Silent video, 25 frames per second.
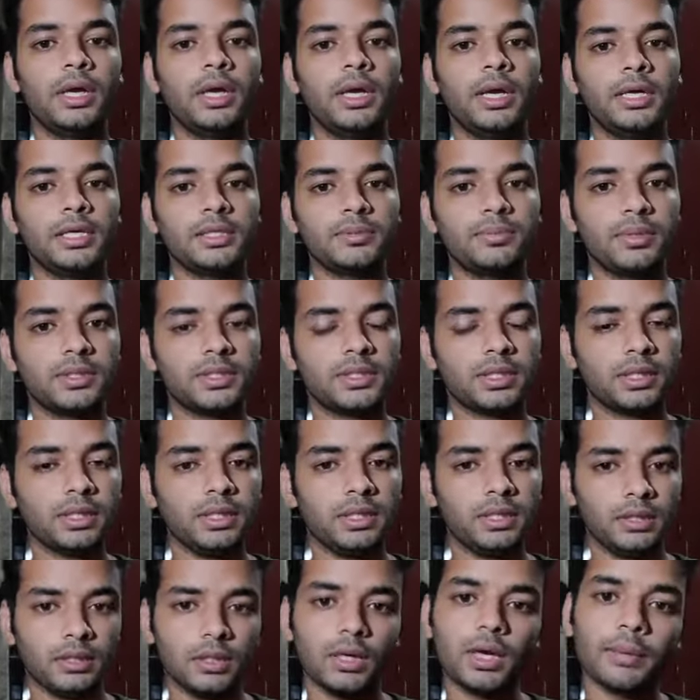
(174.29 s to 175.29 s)
It is
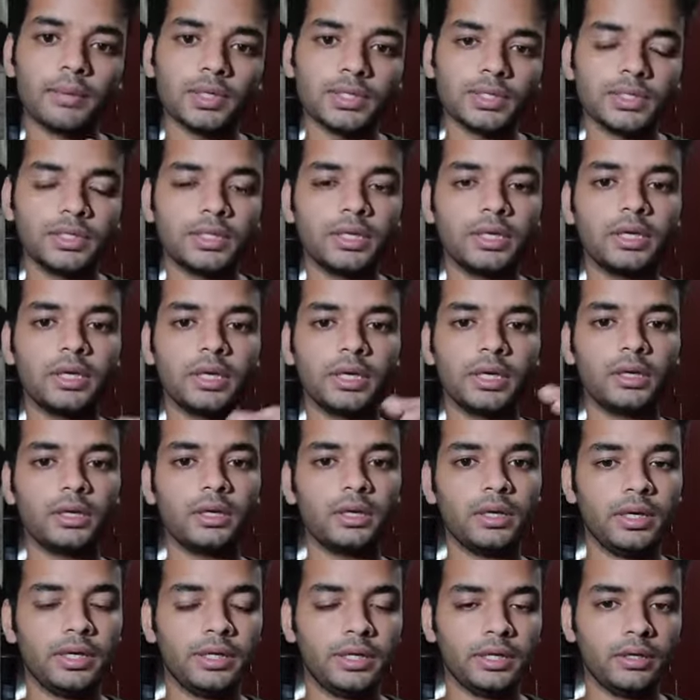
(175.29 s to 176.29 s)
basically, I am considering
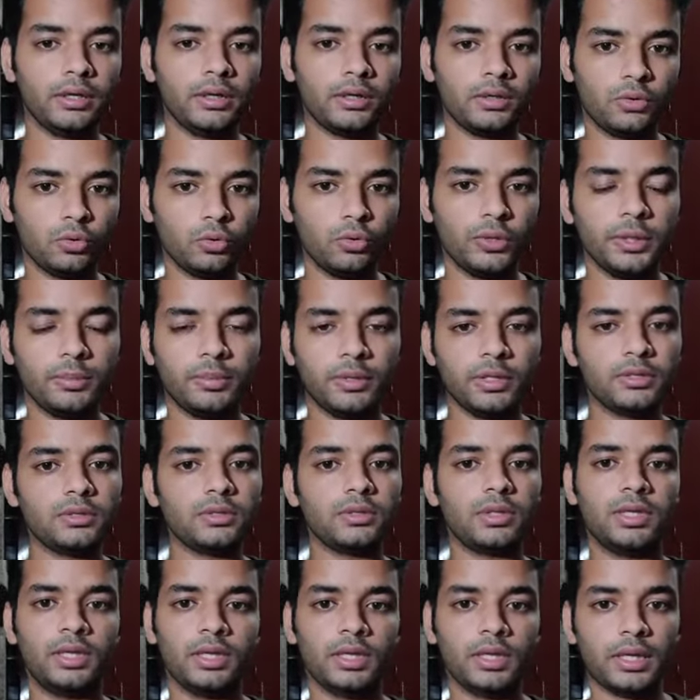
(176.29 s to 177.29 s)
it in a 2D plane,
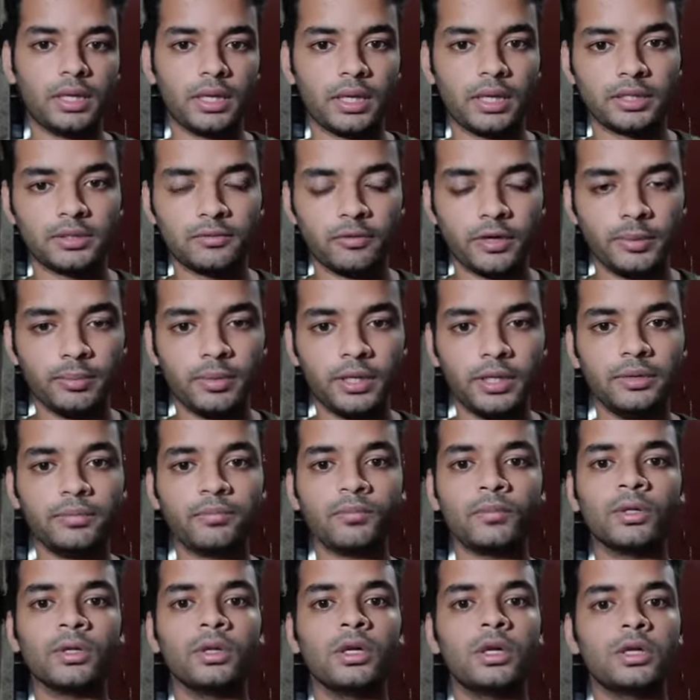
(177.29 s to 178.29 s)
in a XY plane.
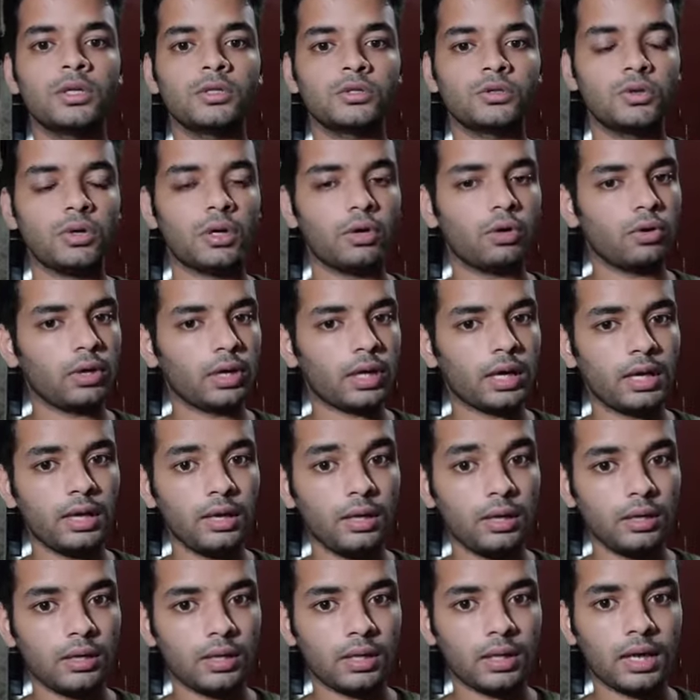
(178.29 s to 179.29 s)
So
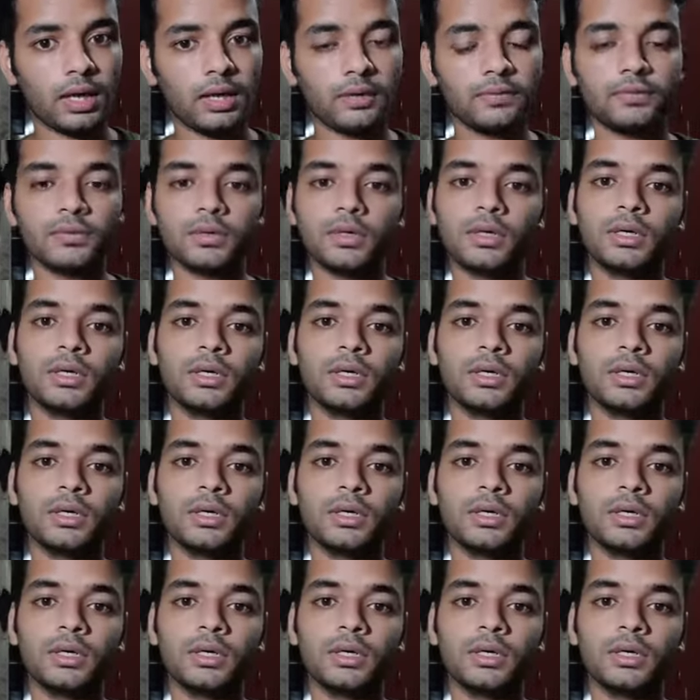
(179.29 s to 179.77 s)
I'll have